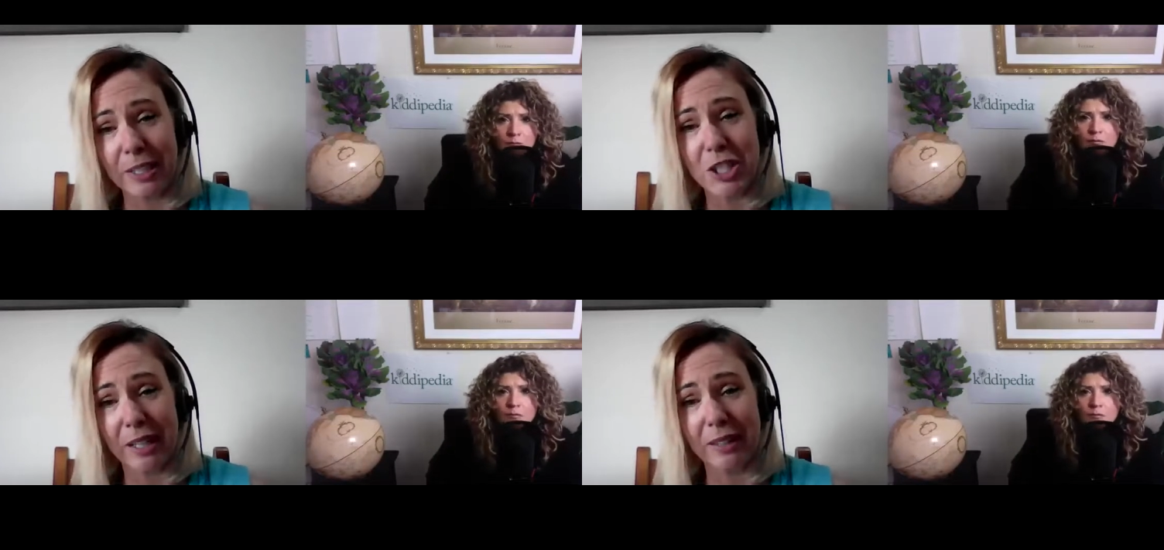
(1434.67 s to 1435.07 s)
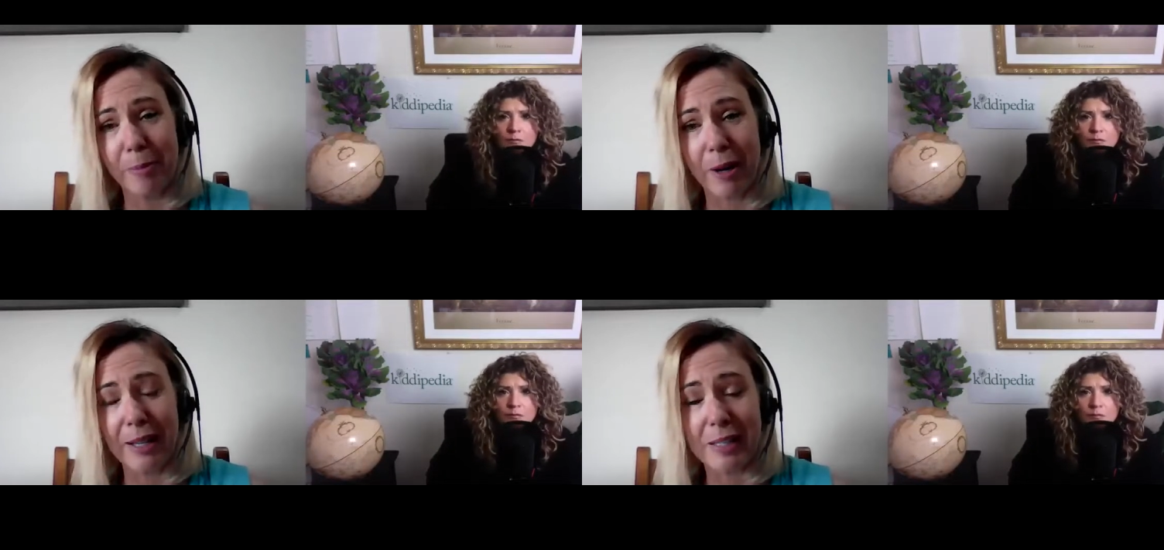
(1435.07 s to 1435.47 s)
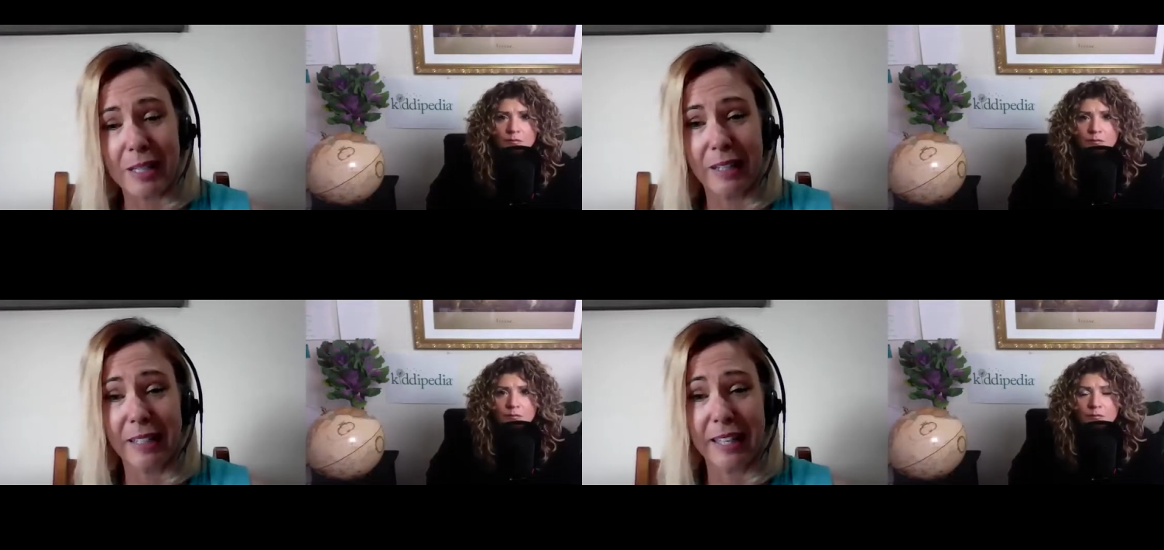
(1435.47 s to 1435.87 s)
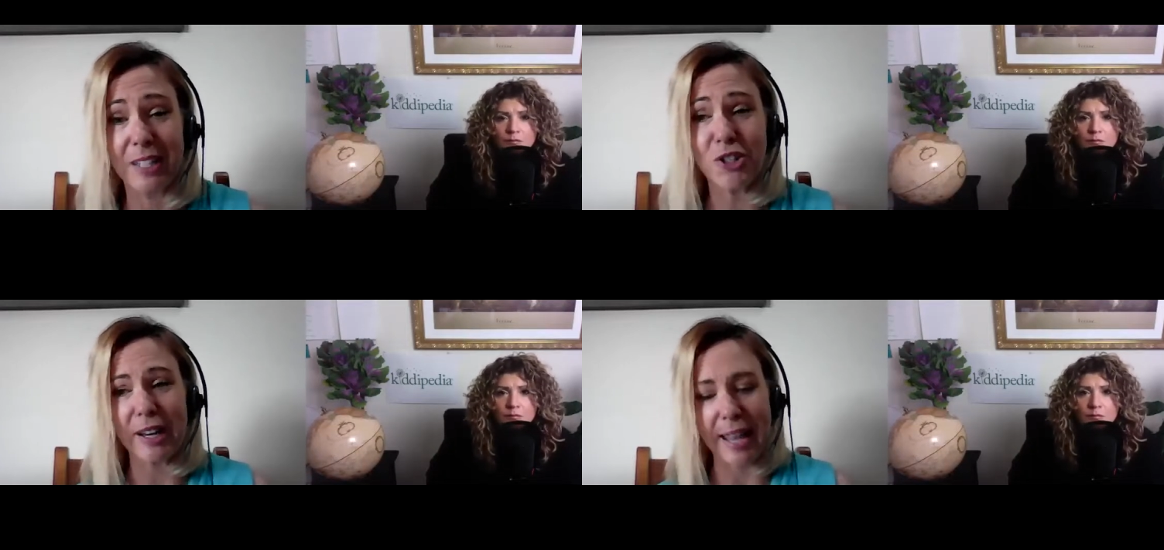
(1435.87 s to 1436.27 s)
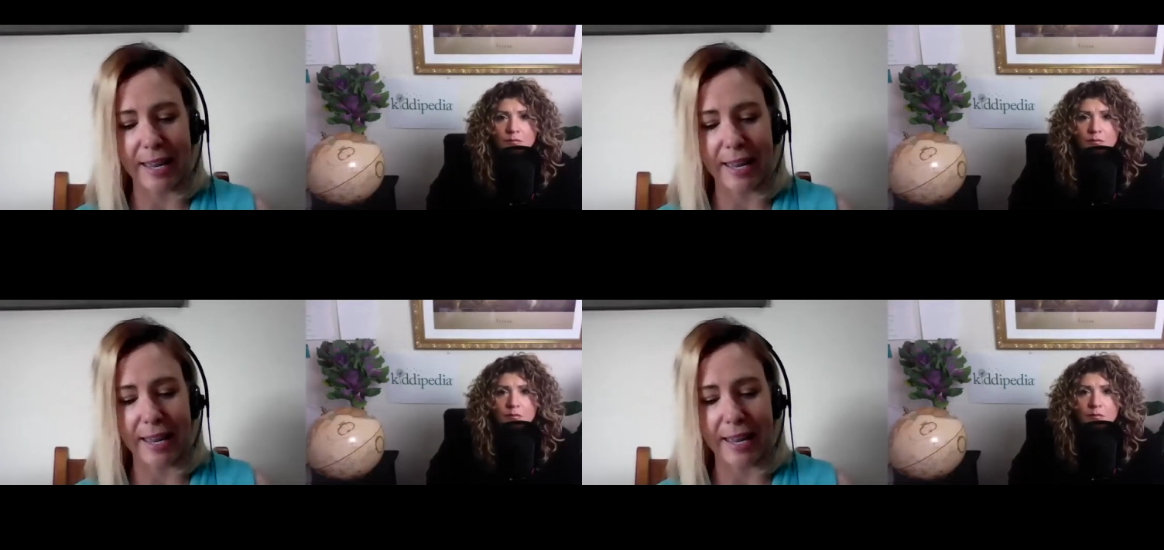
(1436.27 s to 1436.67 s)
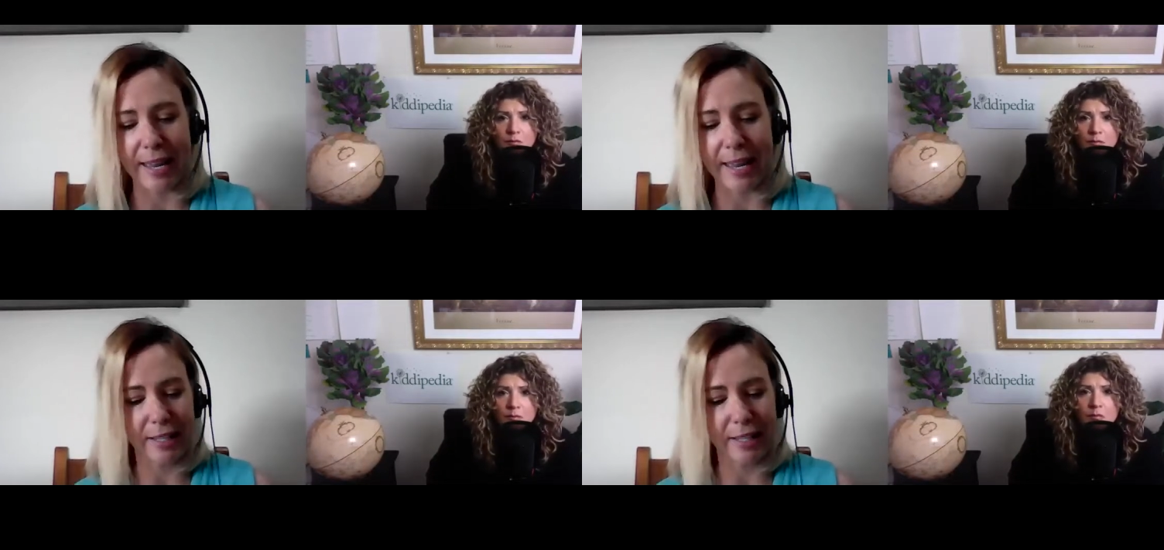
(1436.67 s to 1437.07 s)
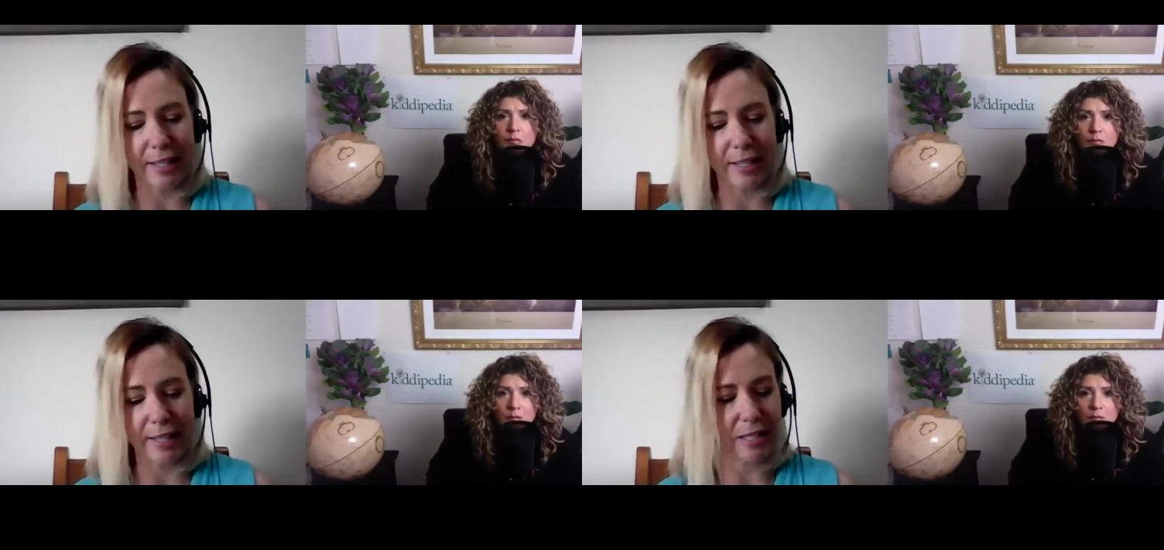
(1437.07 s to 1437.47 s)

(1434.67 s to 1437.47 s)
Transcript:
Speaker 1: check their browser history, and it's it's